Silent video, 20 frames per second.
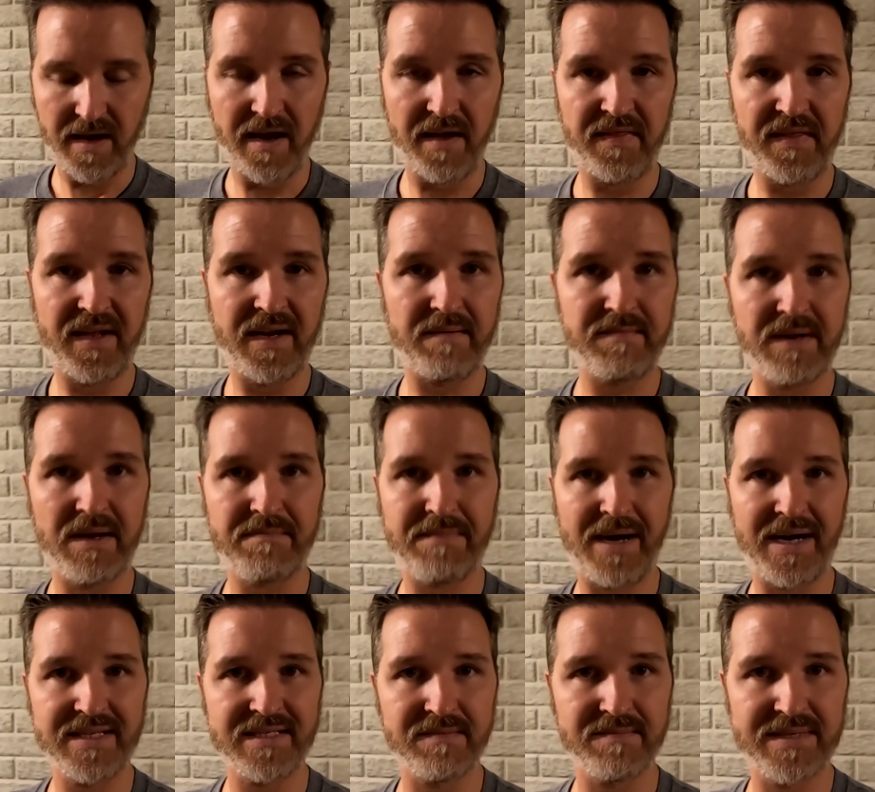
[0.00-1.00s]
And then I'm going to
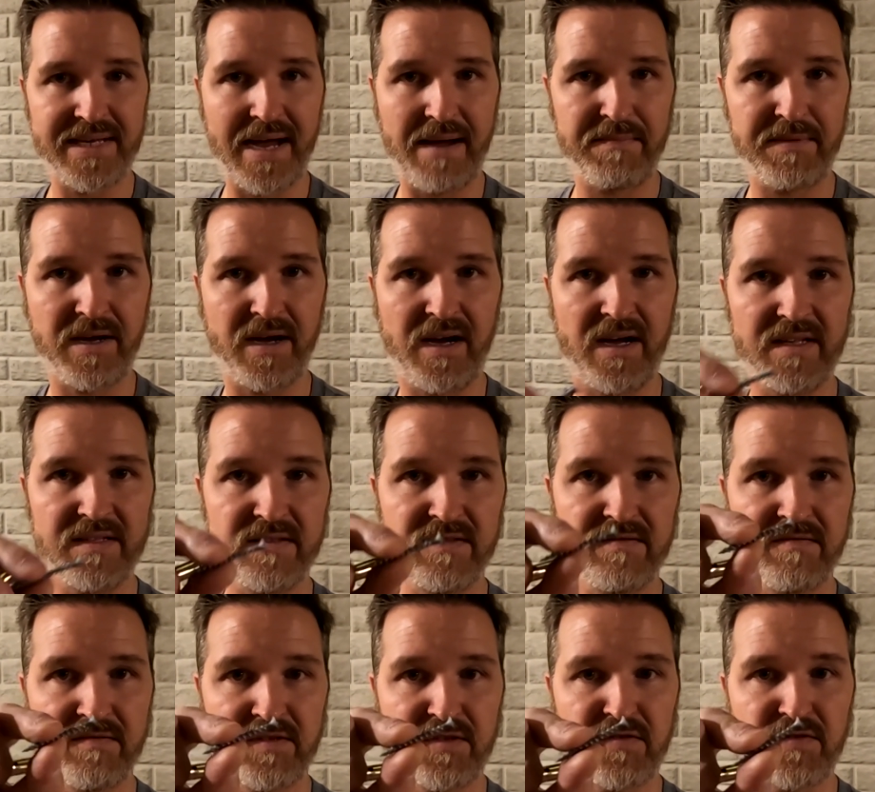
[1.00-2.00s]
buy some
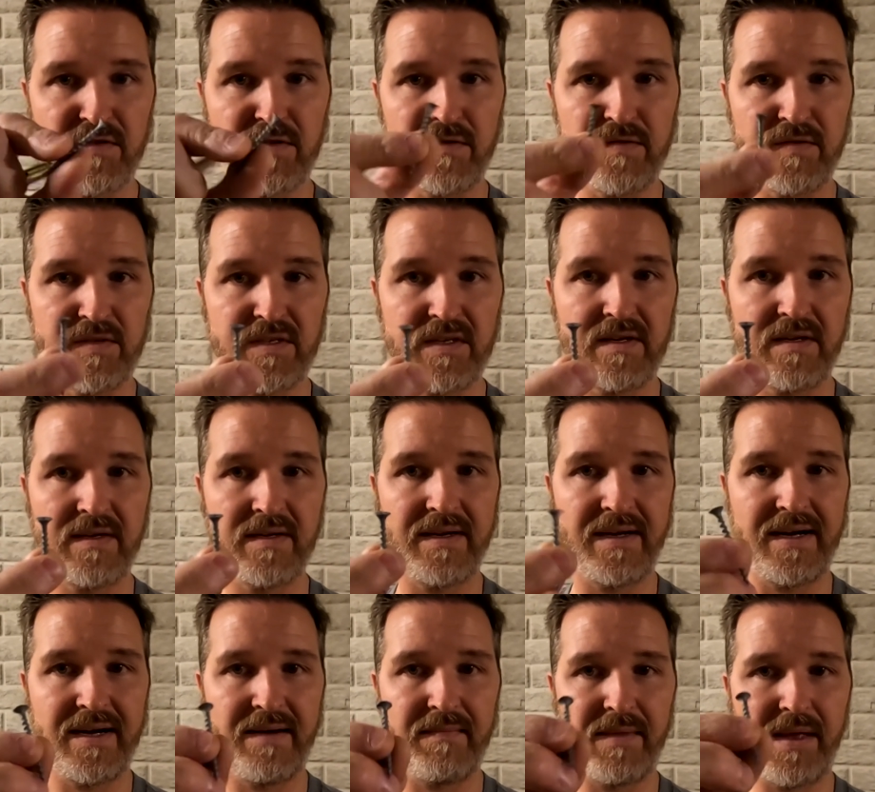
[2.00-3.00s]
Tapcon screws
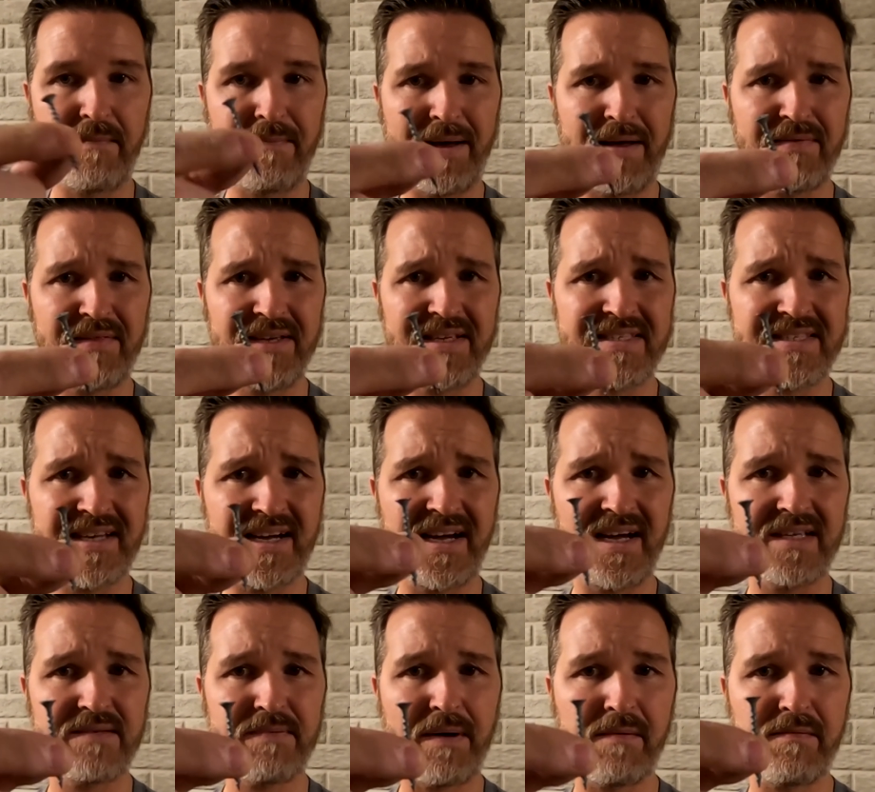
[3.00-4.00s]
um, about this
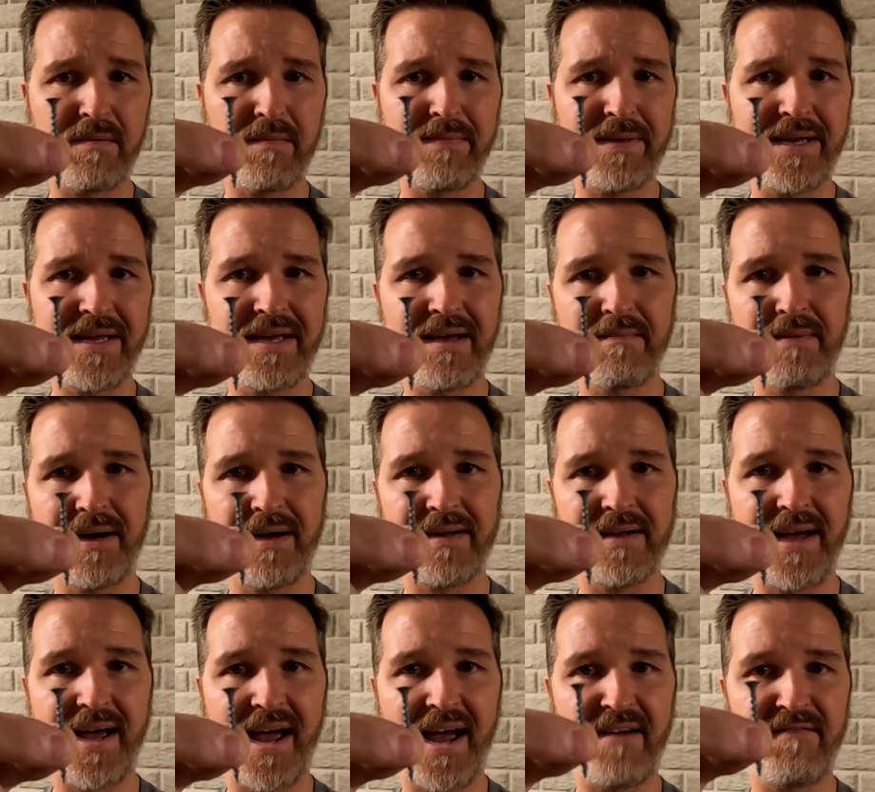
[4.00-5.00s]
size, probably about
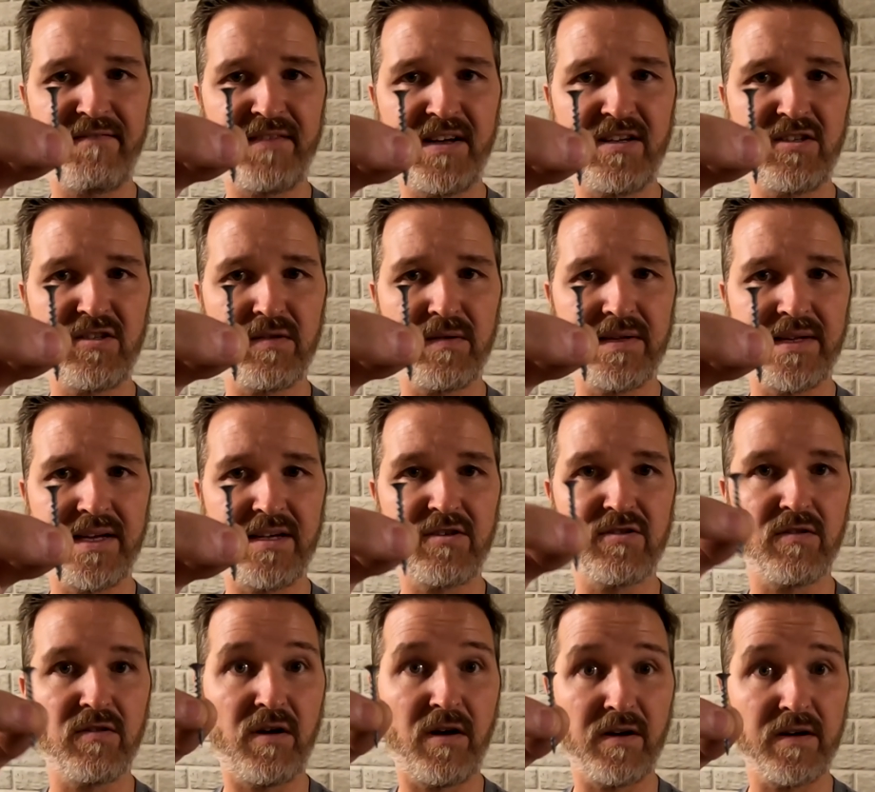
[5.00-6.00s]
a half inch to an
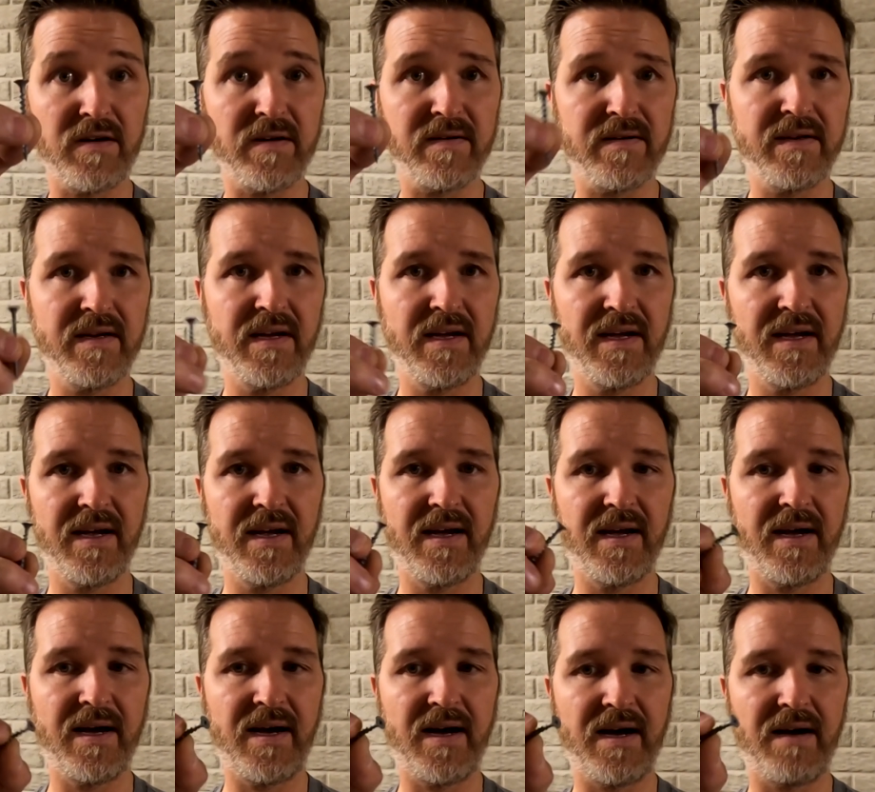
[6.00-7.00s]
inch longer
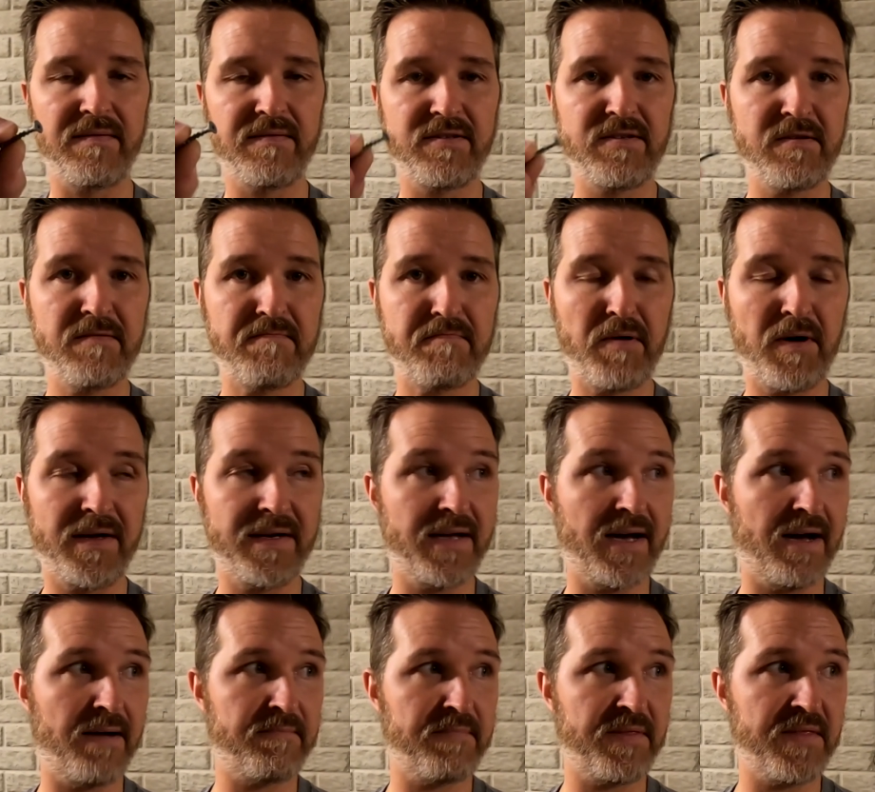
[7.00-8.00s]
uh, to put
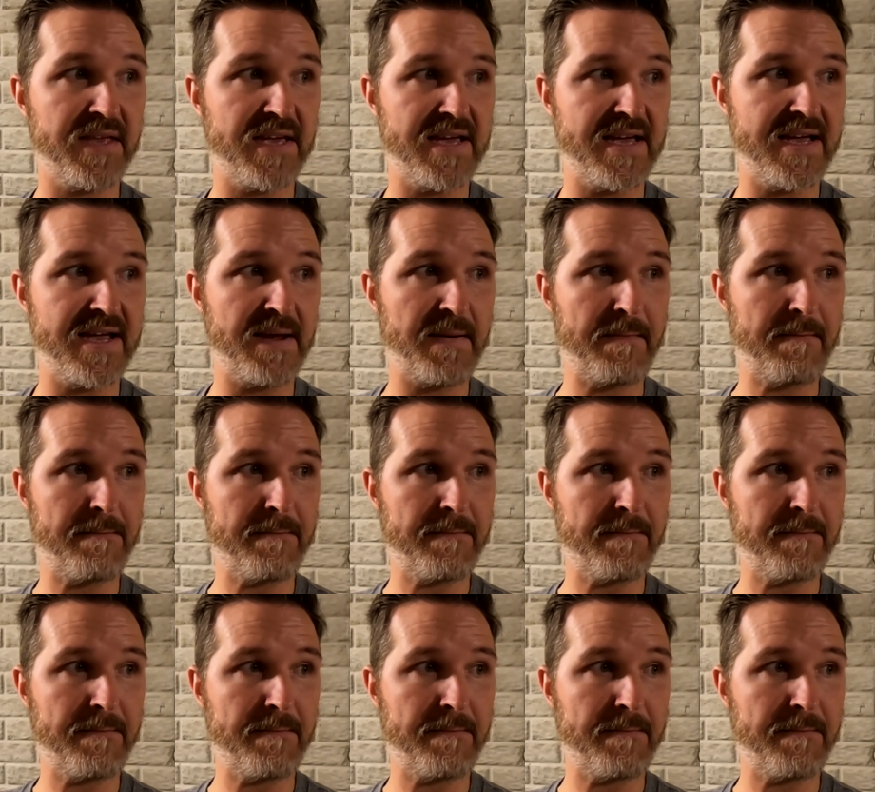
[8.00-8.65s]
up the